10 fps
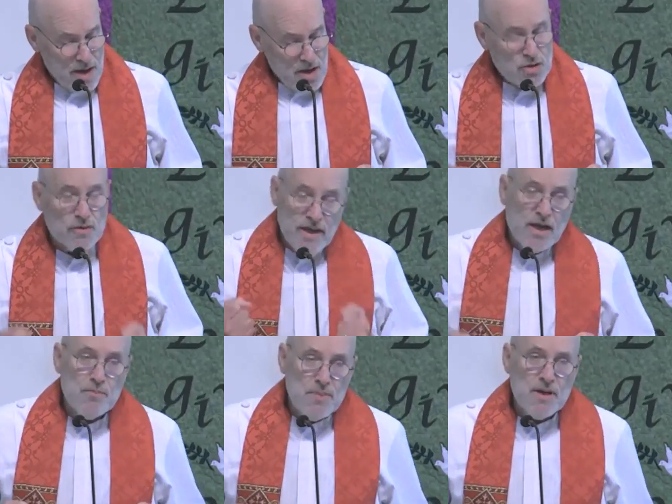So they
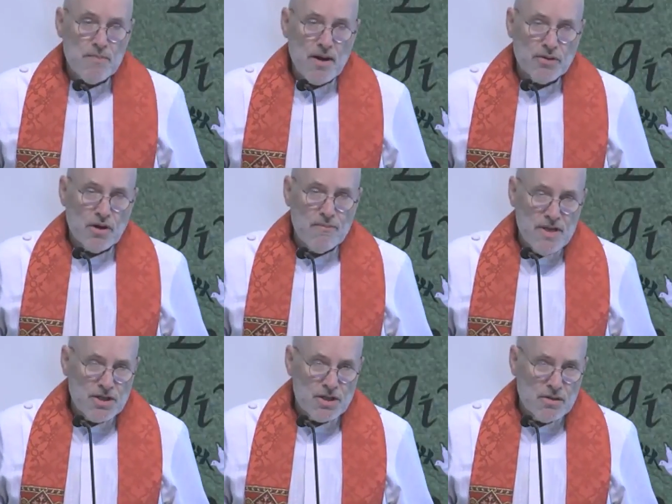could be about their
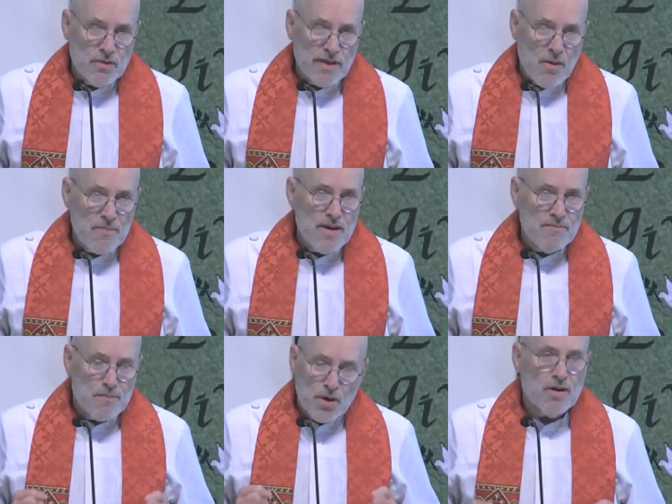mission without
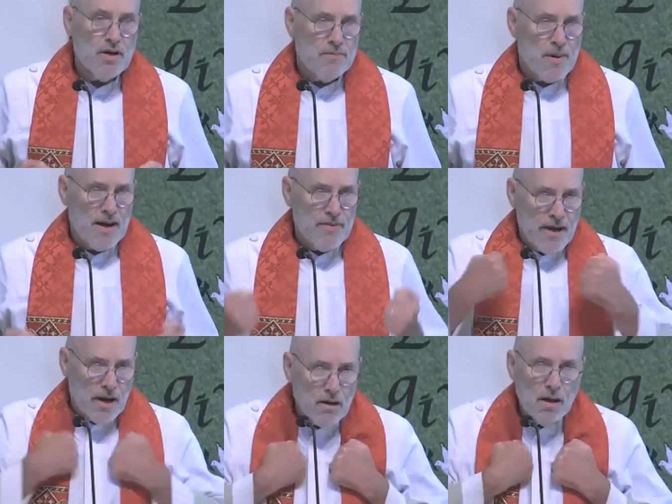being burdened by
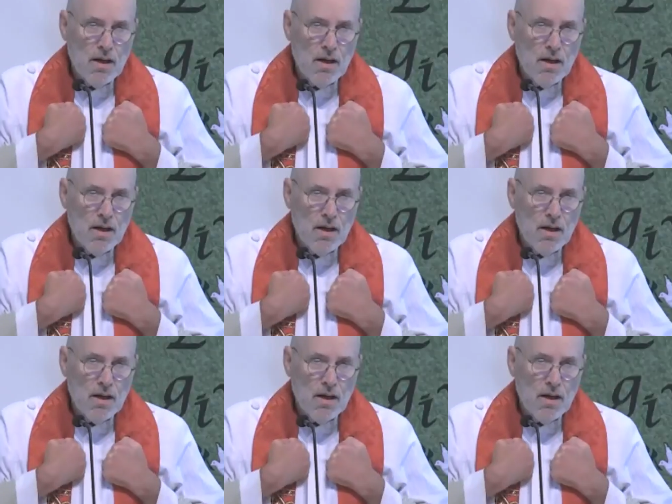their